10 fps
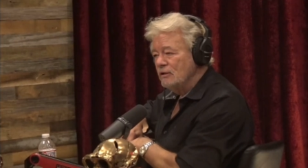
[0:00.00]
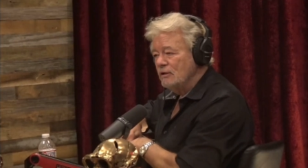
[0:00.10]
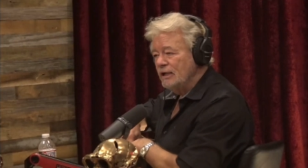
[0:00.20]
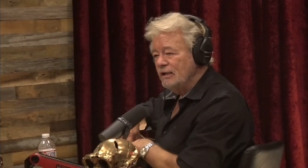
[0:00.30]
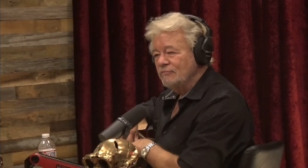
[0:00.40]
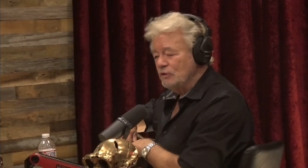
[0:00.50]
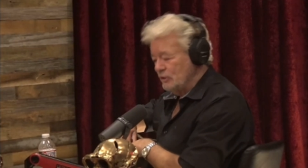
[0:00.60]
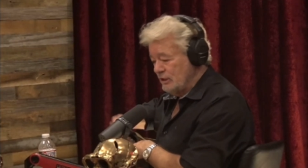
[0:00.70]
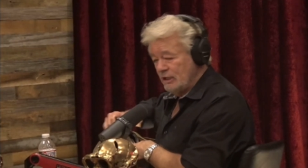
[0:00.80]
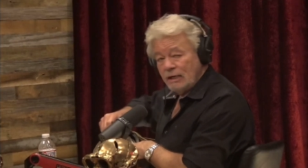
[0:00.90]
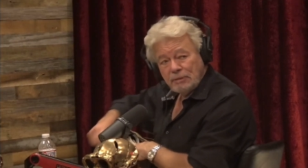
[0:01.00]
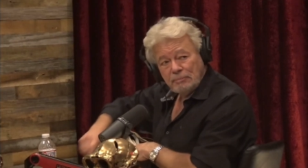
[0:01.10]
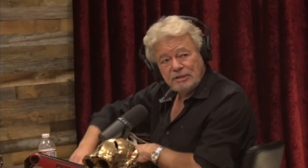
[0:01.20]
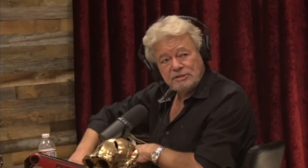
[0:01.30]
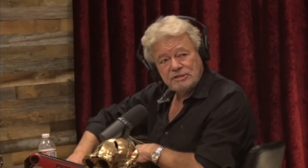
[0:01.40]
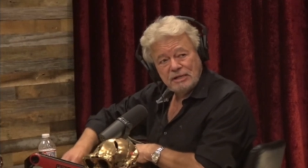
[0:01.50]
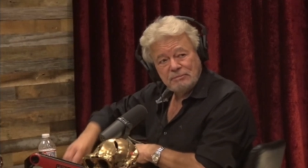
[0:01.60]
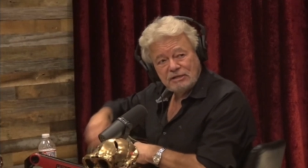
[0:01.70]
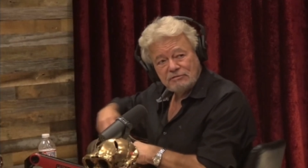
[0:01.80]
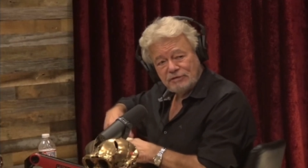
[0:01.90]
I'd have to look that up. I'll bet you Jamie
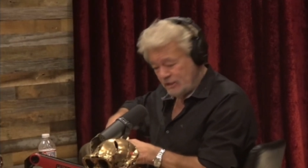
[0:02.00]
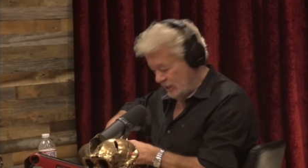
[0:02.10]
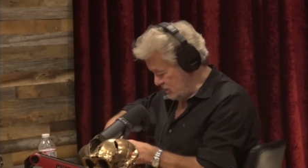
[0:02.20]
could find that. I've